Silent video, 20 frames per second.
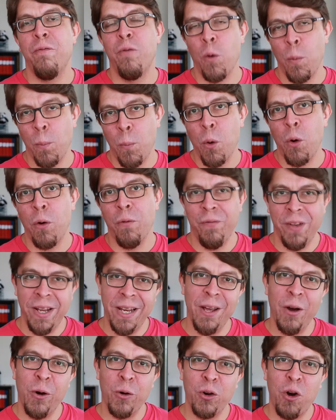For more
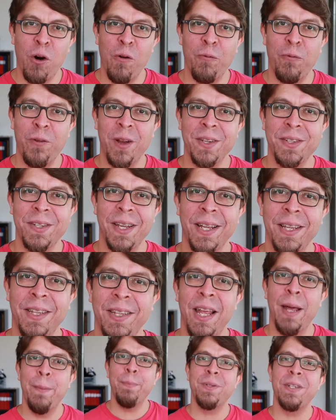video
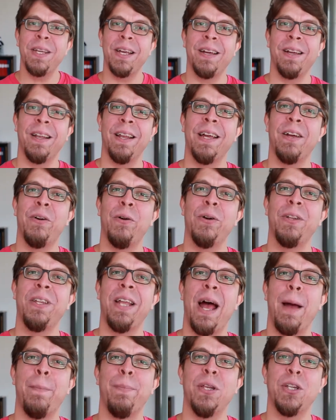conferencing tips, click or
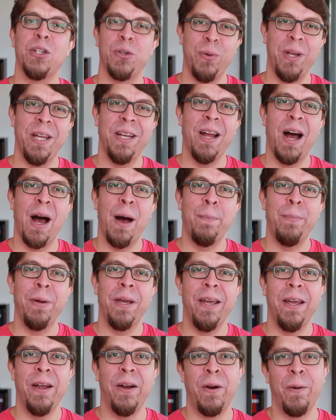tap the screen up
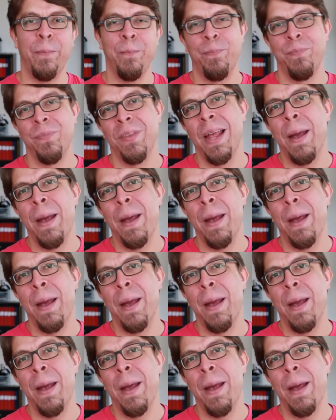here.